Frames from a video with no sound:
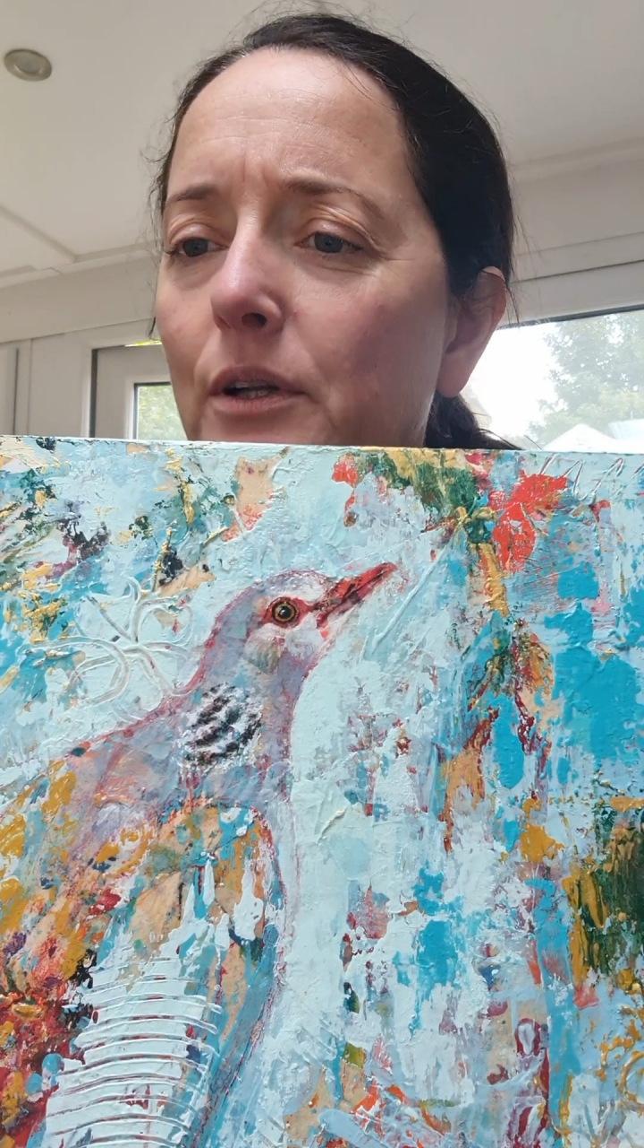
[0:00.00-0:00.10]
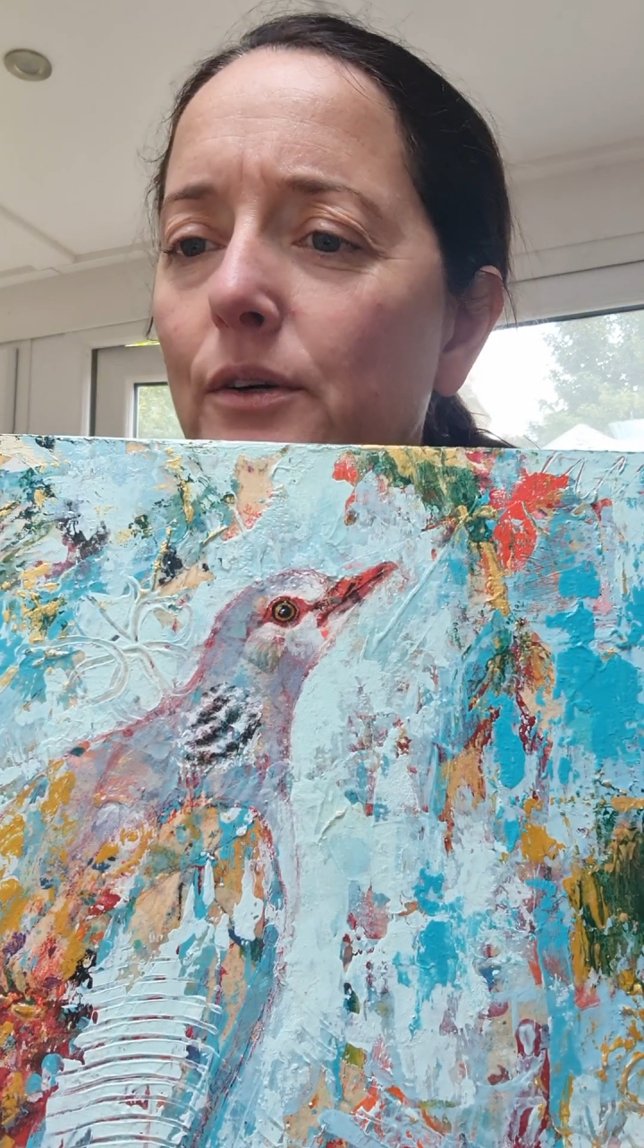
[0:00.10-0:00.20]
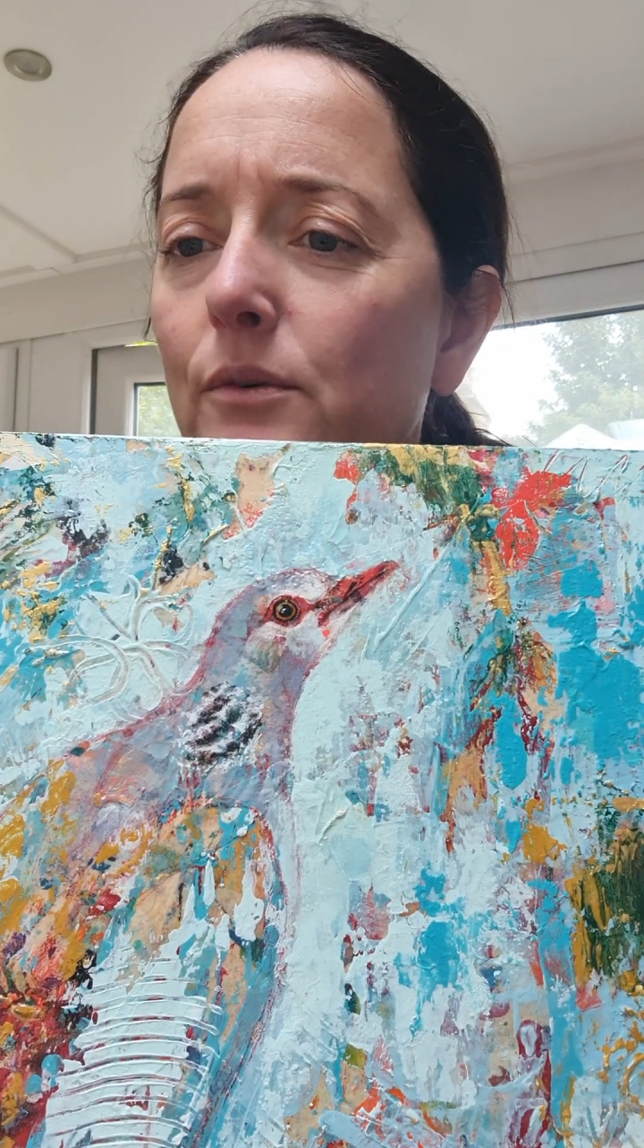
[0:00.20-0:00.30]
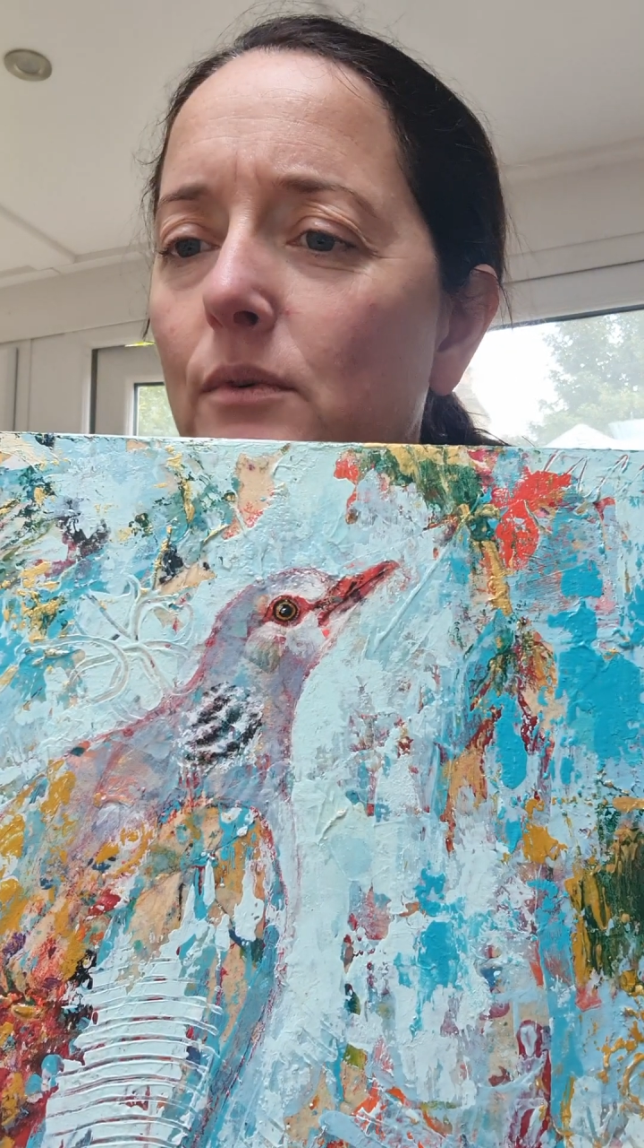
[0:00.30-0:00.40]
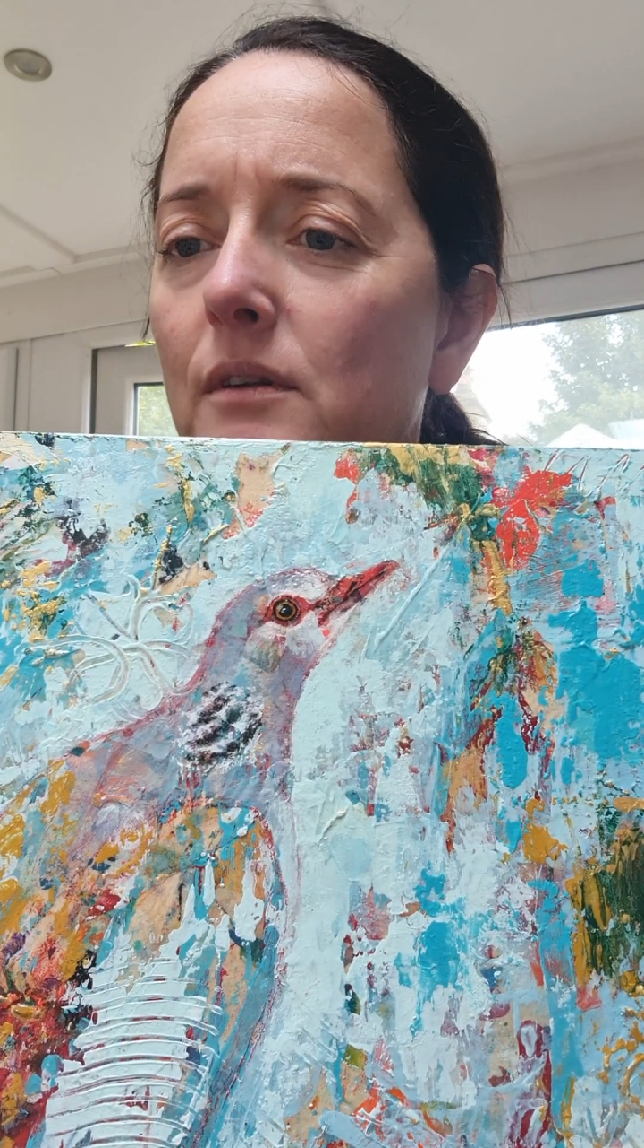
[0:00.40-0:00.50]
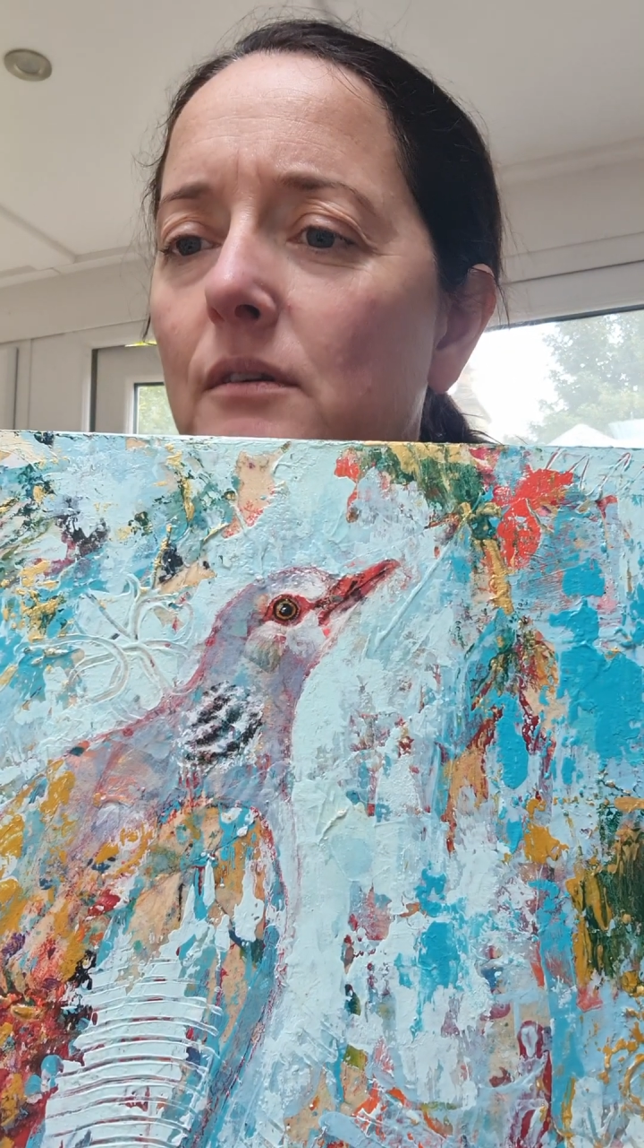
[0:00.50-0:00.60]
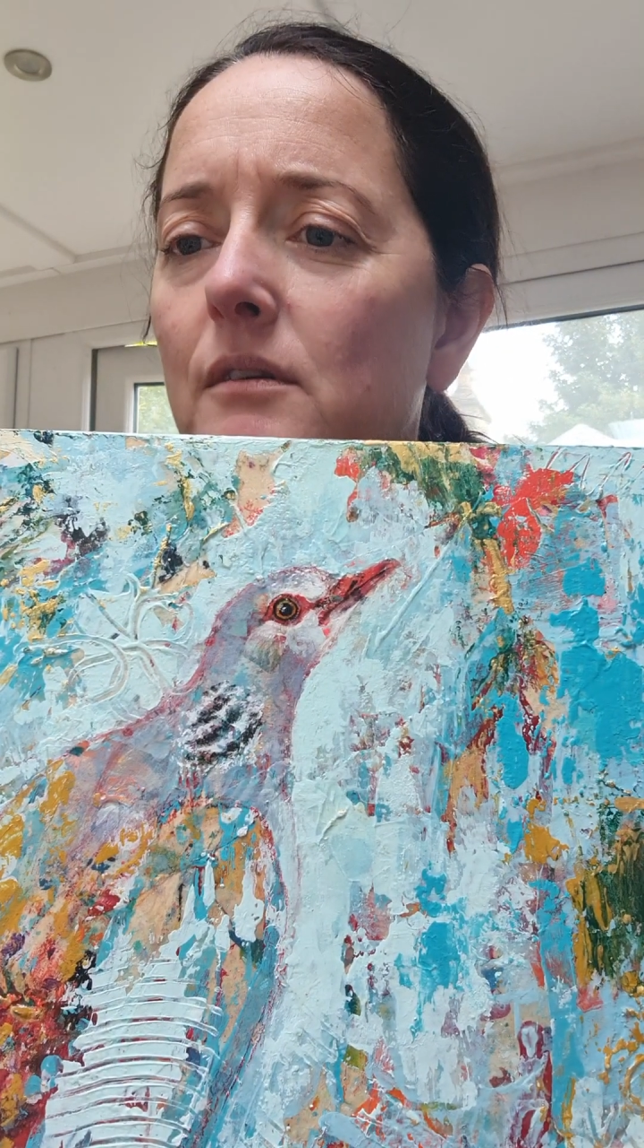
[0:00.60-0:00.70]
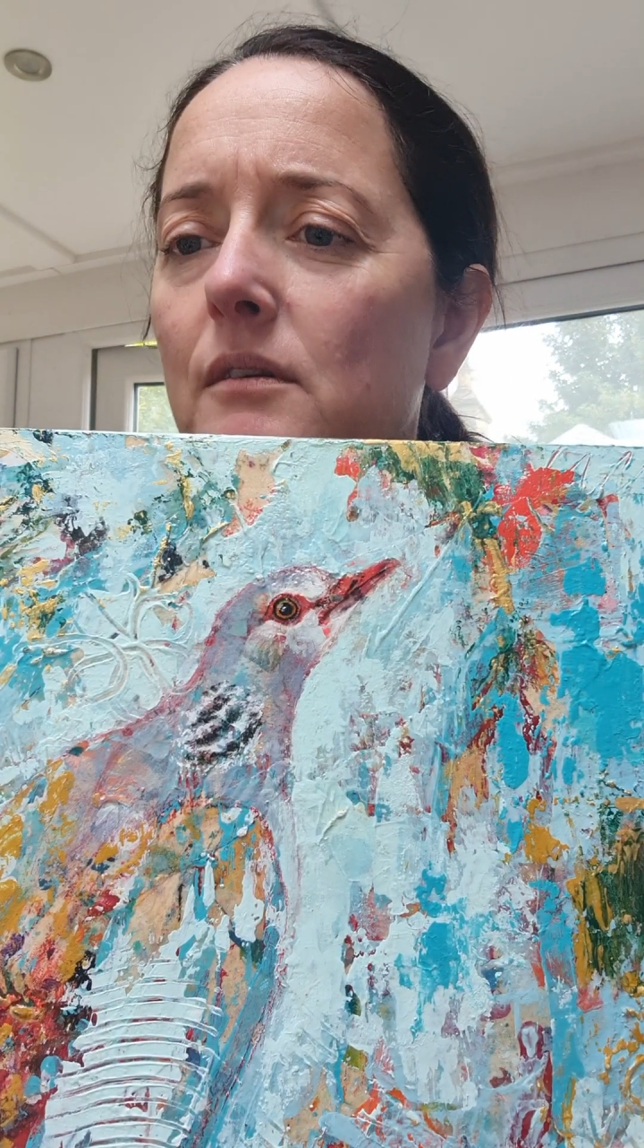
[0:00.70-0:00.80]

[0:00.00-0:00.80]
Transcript: blue with